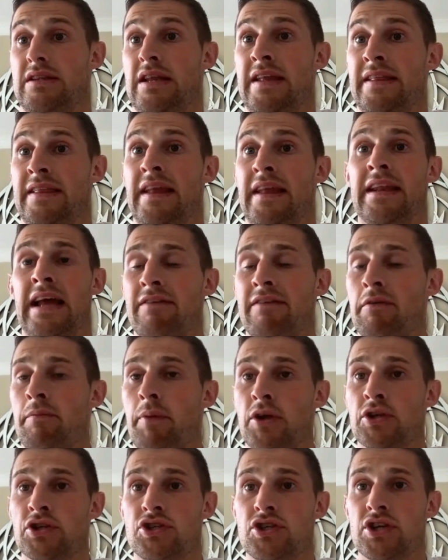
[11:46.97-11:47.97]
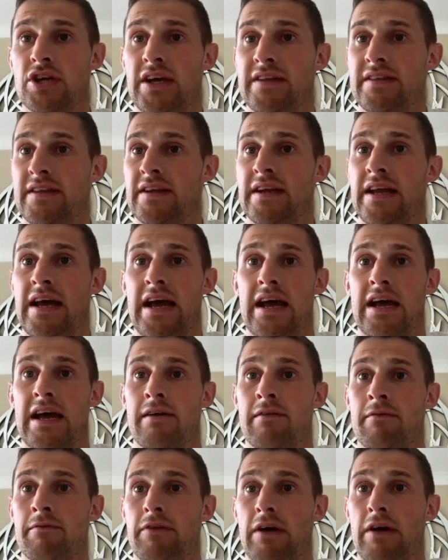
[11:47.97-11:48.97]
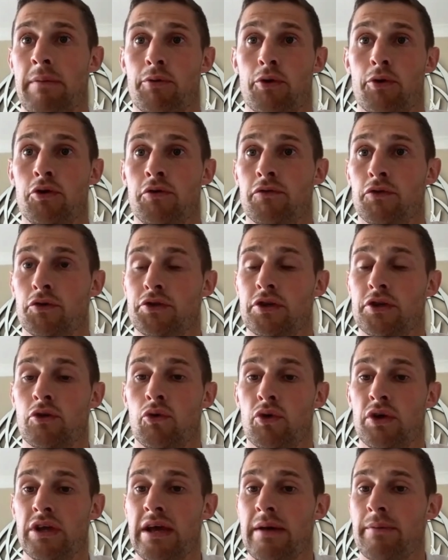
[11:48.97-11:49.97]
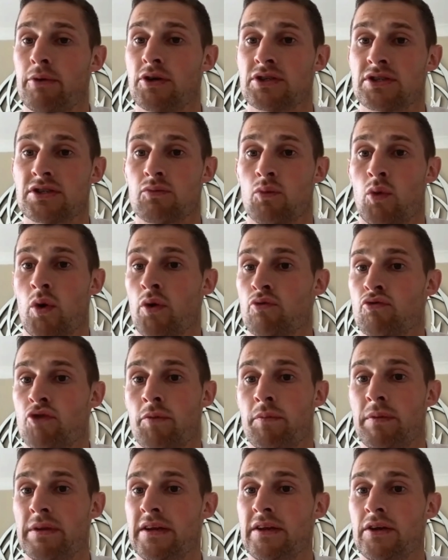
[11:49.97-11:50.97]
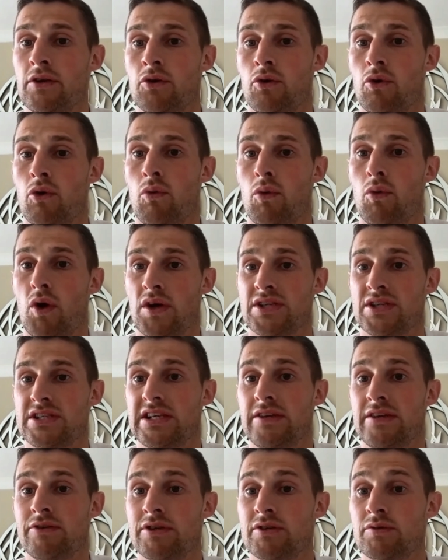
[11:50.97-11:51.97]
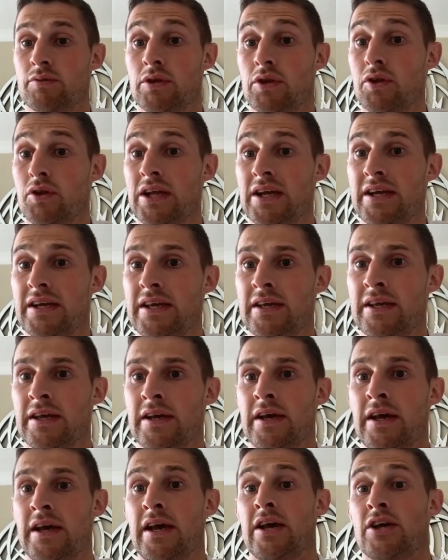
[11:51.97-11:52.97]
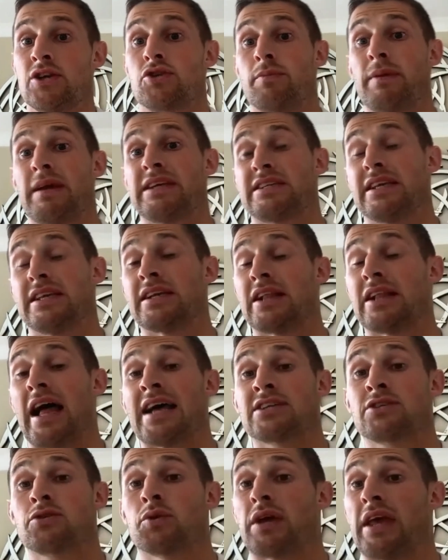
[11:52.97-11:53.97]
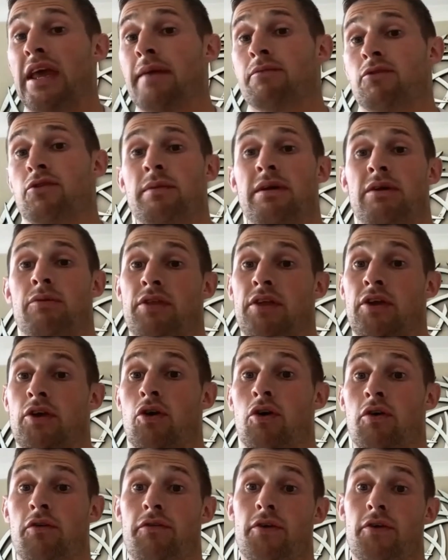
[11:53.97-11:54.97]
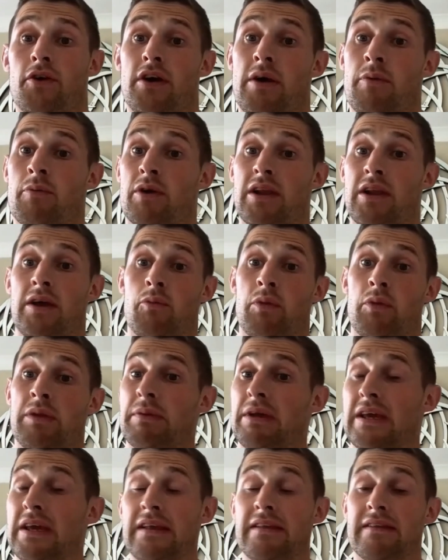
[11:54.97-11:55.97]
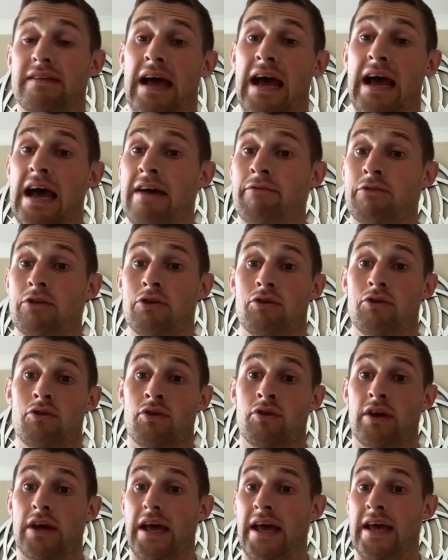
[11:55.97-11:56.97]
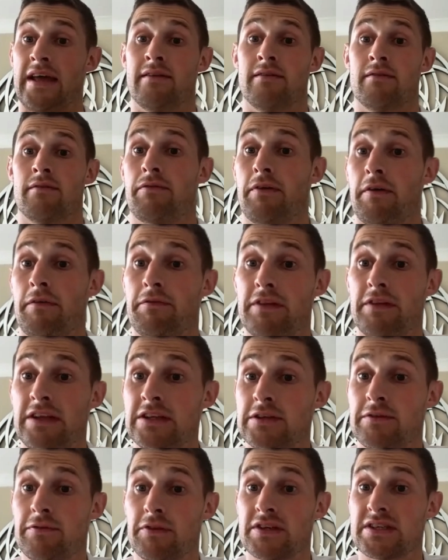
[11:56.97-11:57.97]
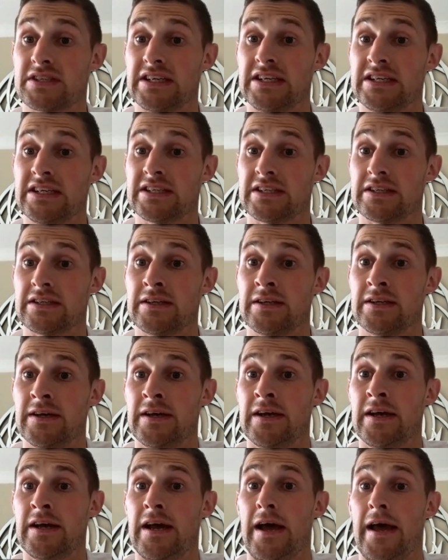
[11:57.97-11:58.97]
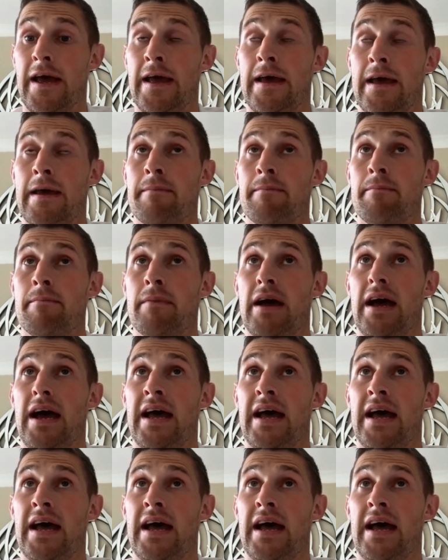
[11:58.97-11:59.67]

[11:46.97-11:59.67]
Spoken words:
didn't have a budget, it didn't have approval to go yet because World Rugby didn't know what a series would look like. So basically Glasgow came to me with an offer and were like, we'd be keen to have you in 15s for the season. And